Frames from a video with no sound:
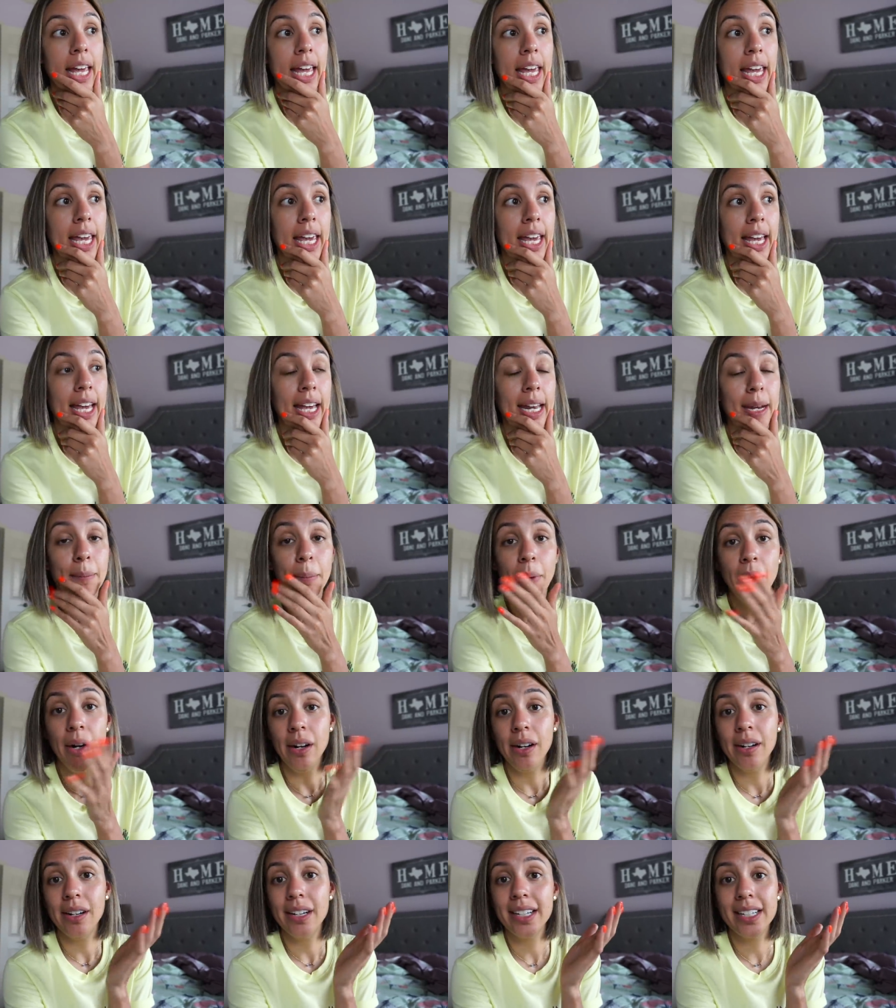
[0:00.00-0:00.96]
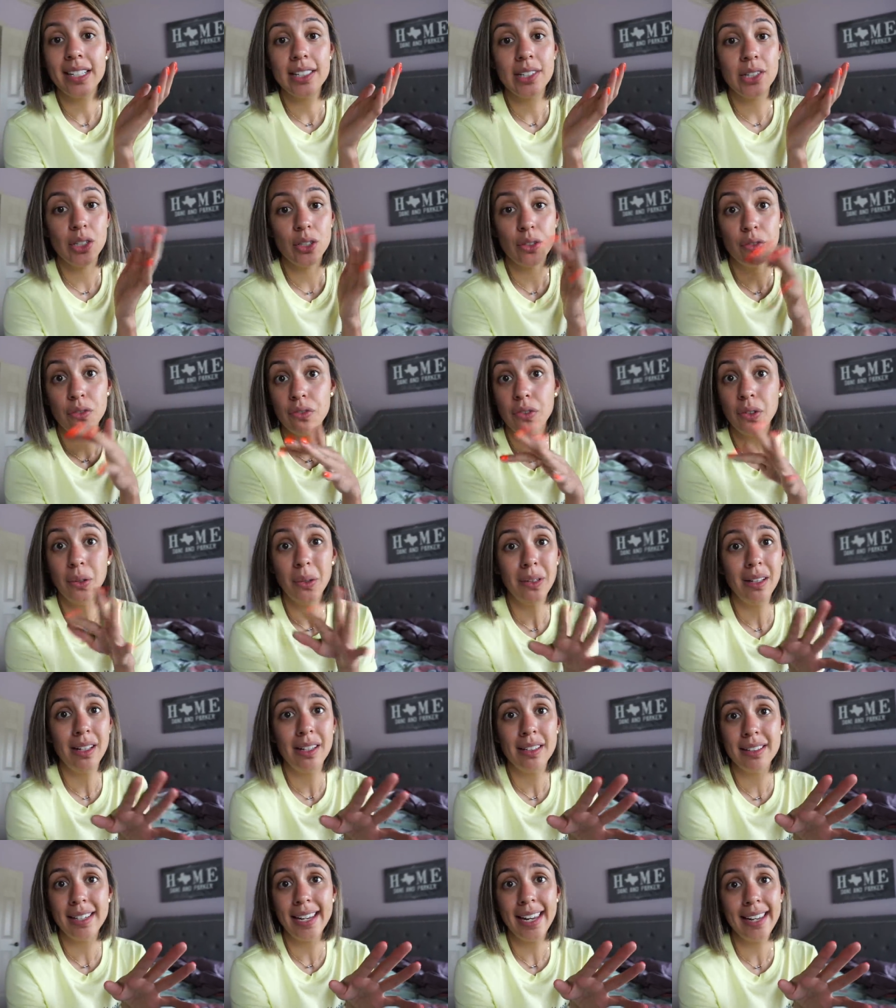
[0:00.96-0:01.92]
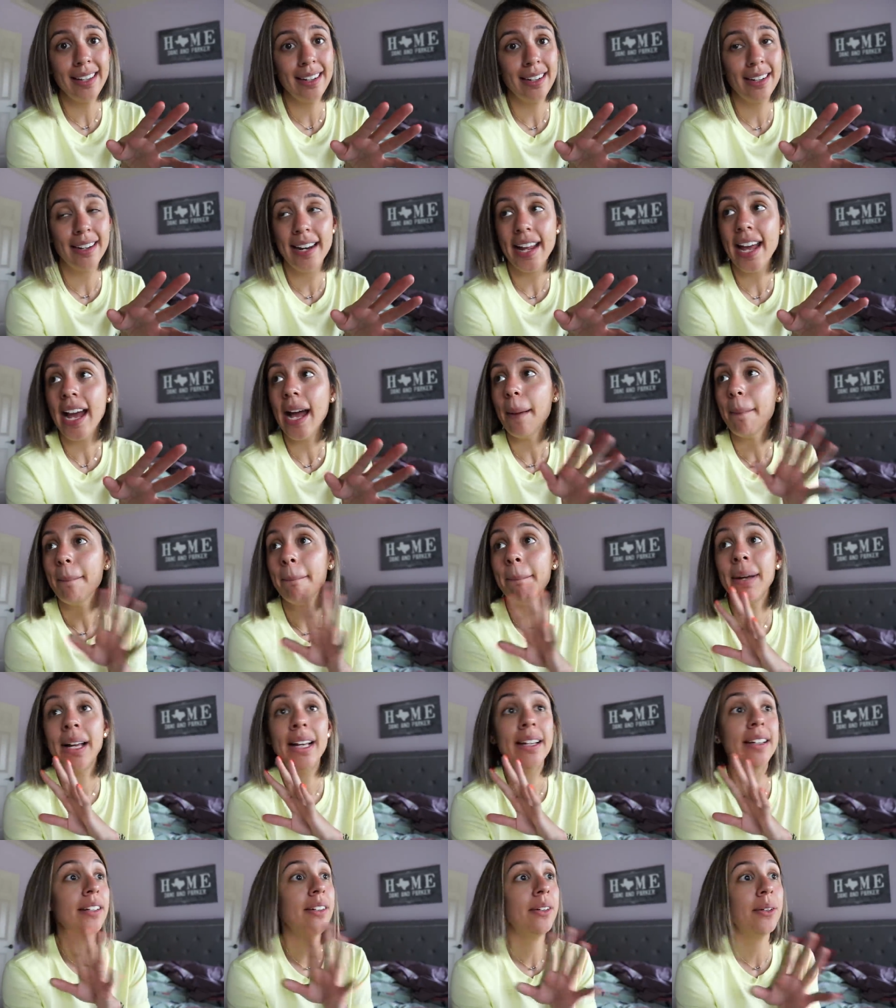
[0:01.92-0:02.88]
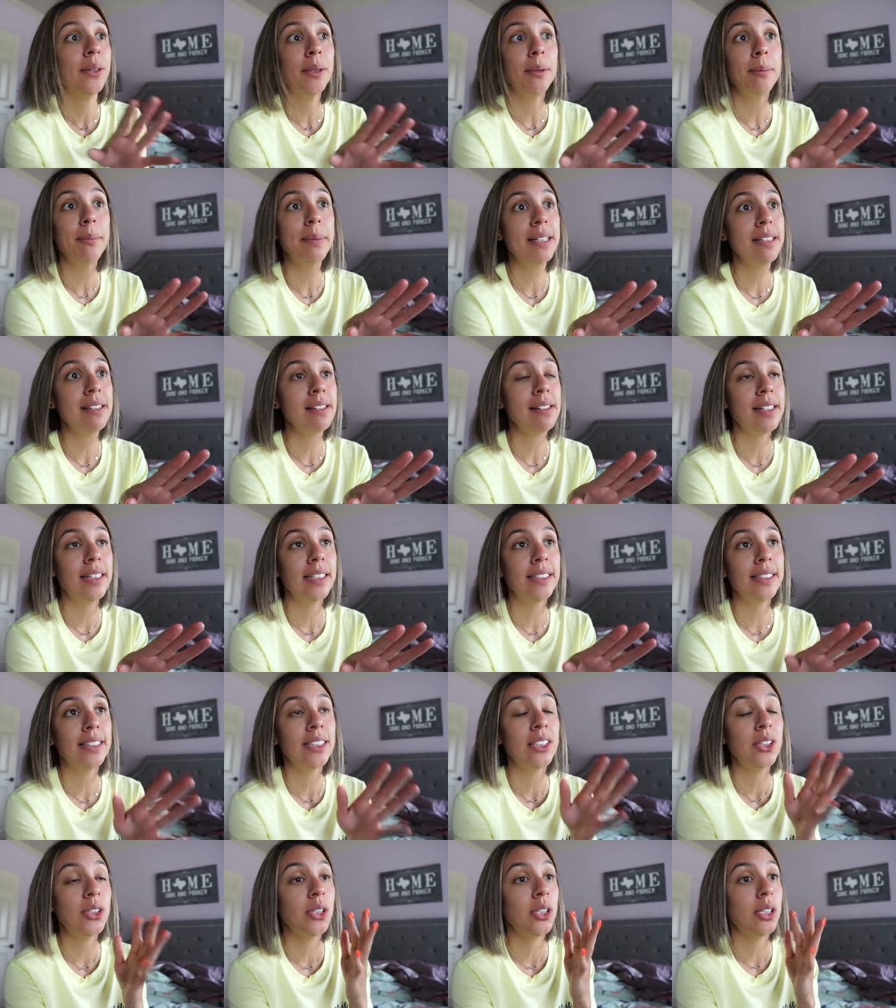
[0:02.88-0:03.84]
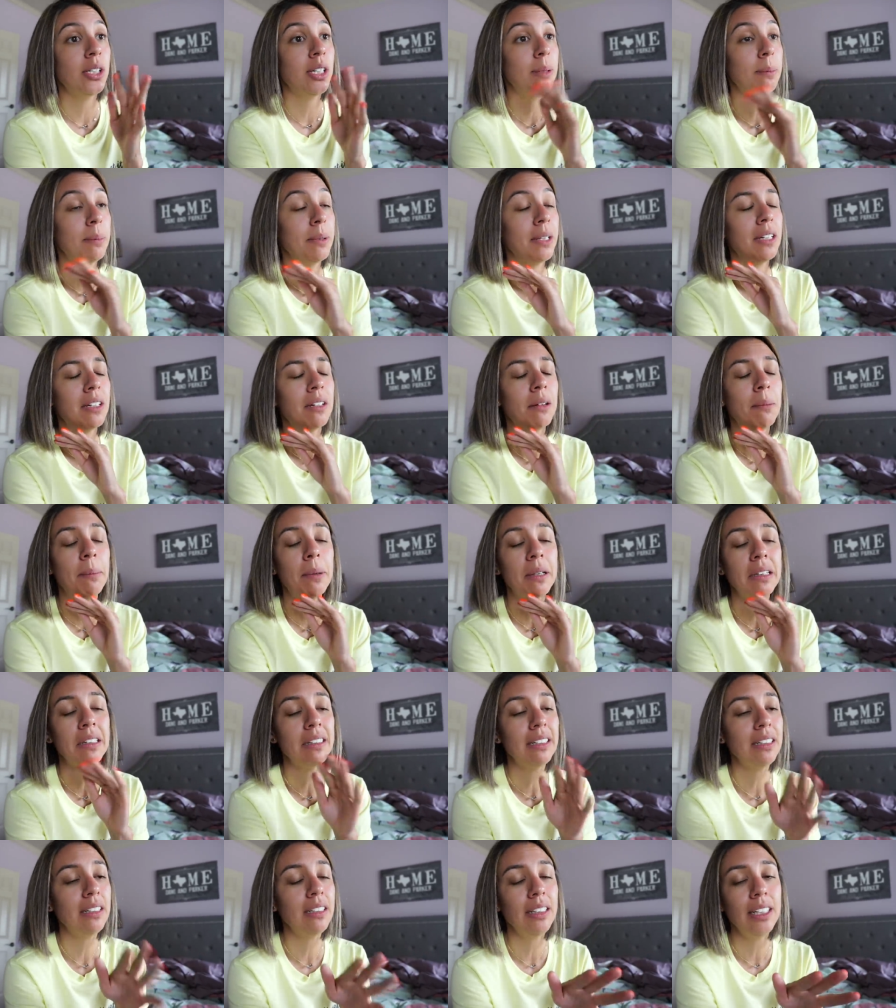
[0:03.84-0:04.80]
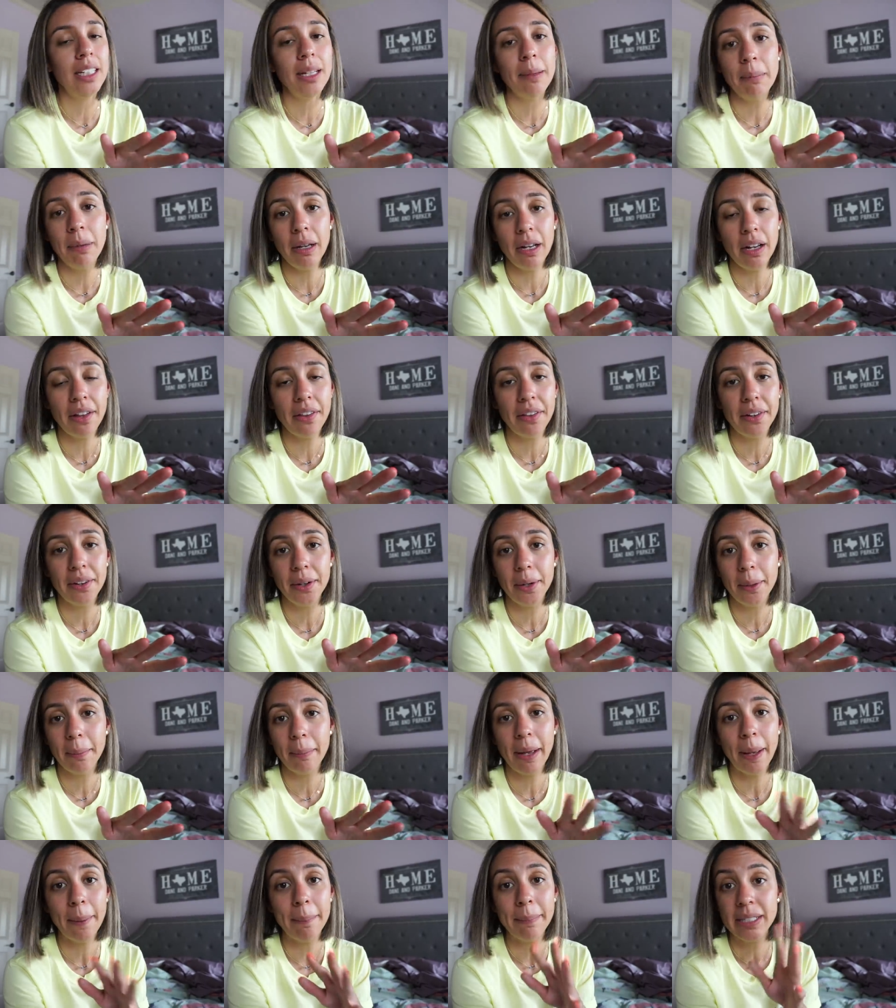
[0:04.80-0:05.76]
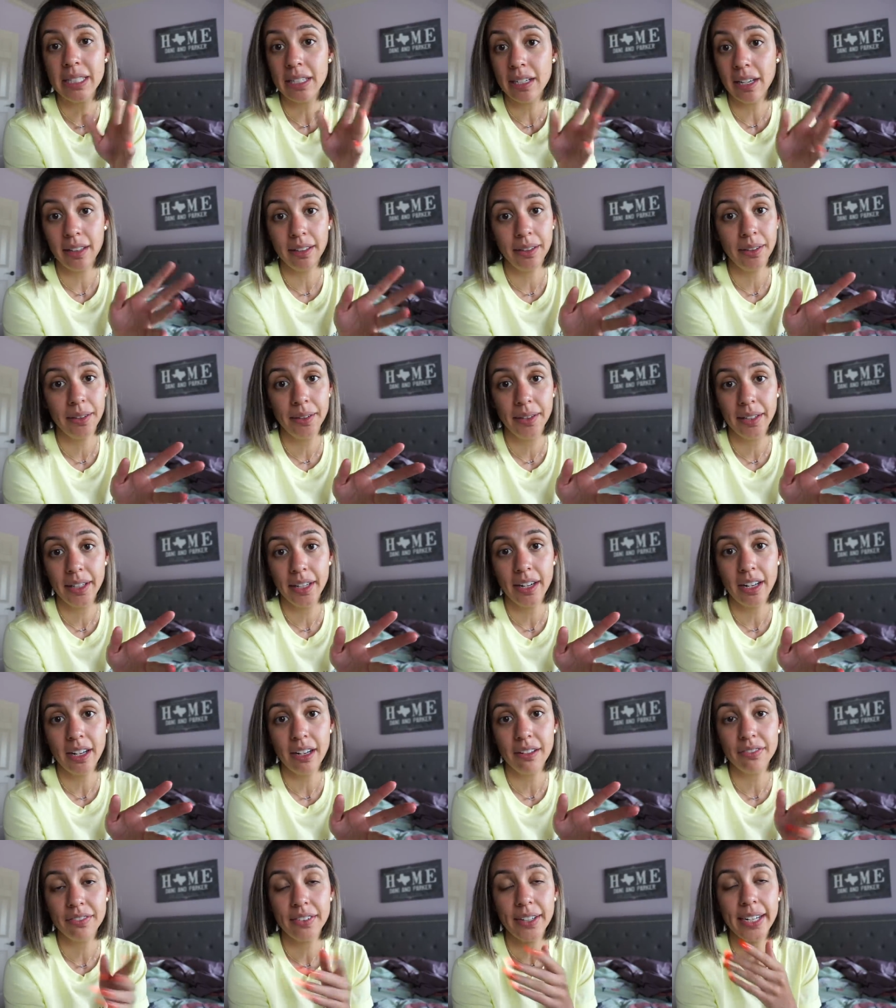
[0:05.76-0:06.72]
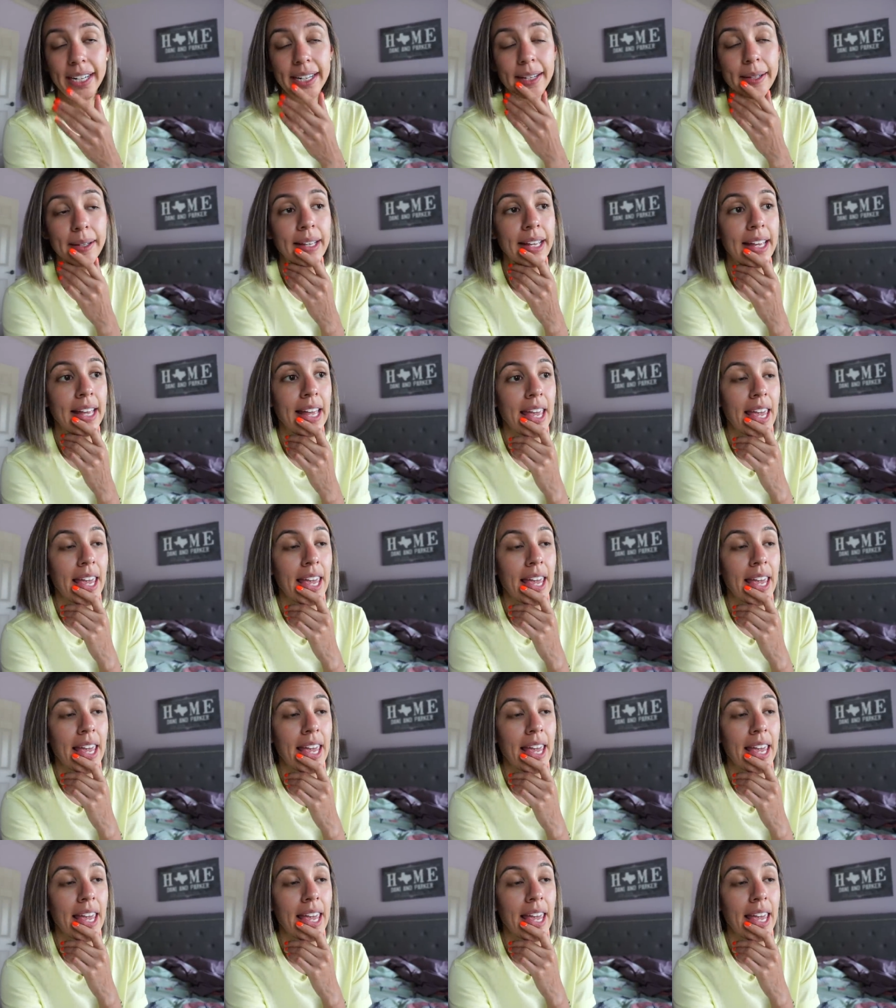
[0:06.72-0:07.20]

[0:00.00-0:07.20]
And Mern is just full on taking a nap, minding her own business. She could be completely unbothered about me telling her to get off, right?